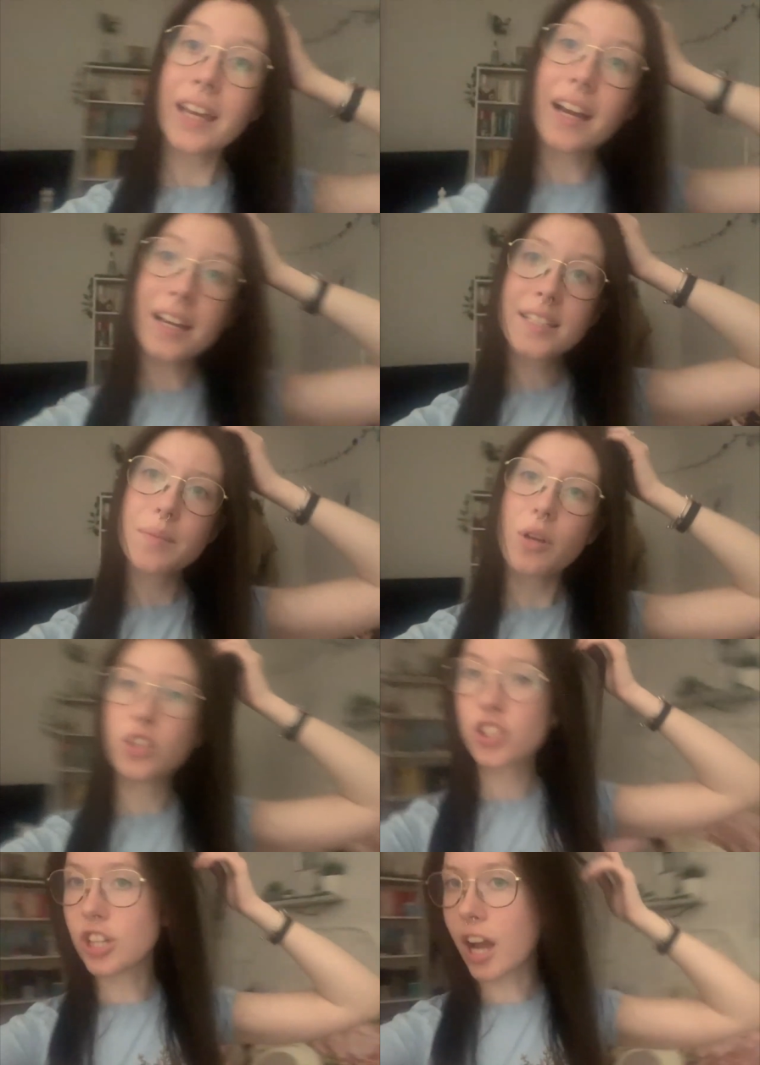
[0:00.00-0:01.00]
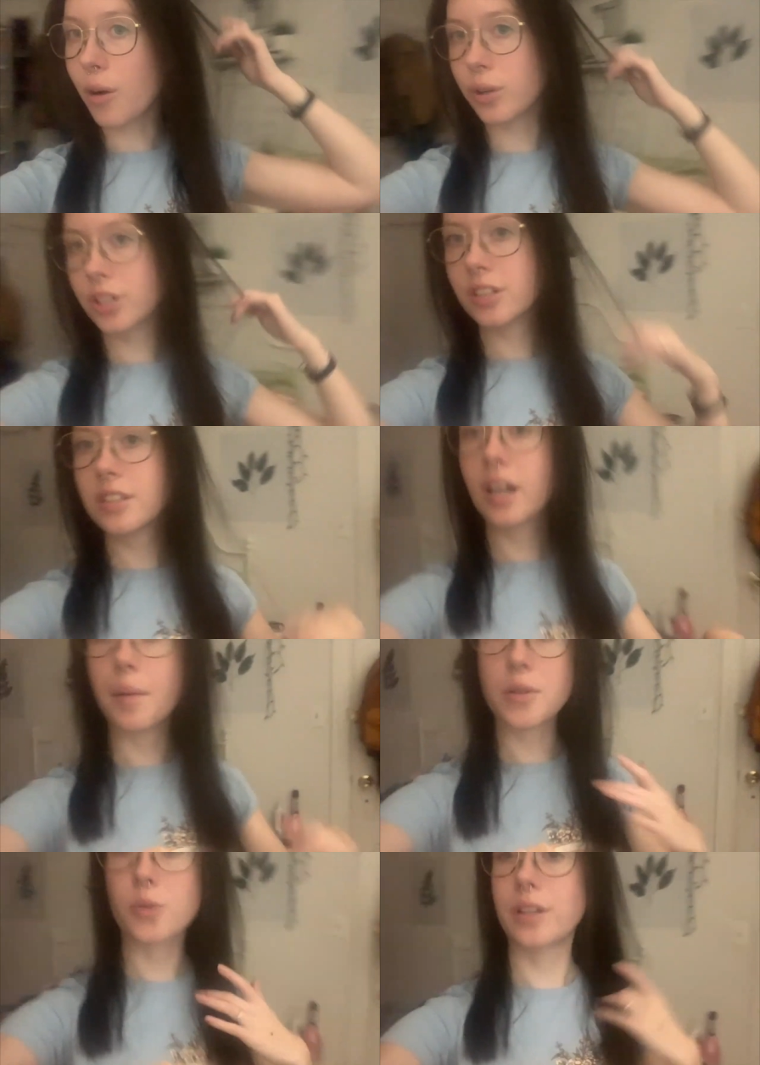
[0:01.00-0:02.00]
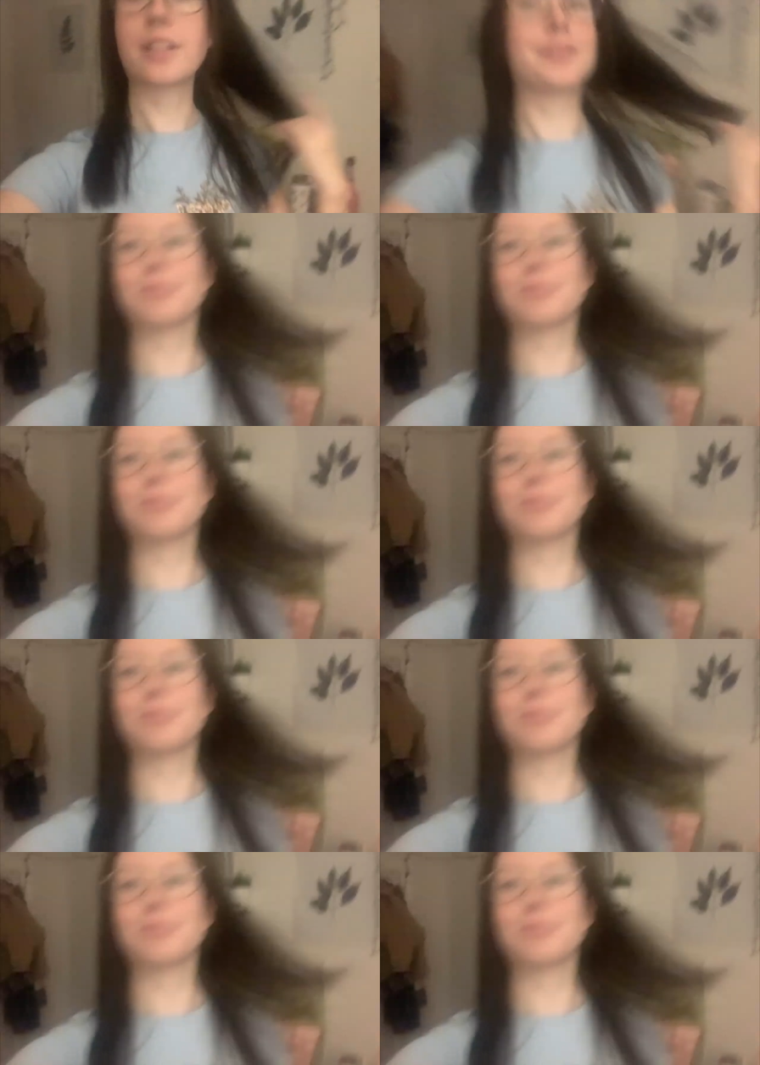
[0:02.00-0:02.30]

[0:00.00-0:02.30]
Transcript: Hey guys, I'm all showered. I'm just wearing like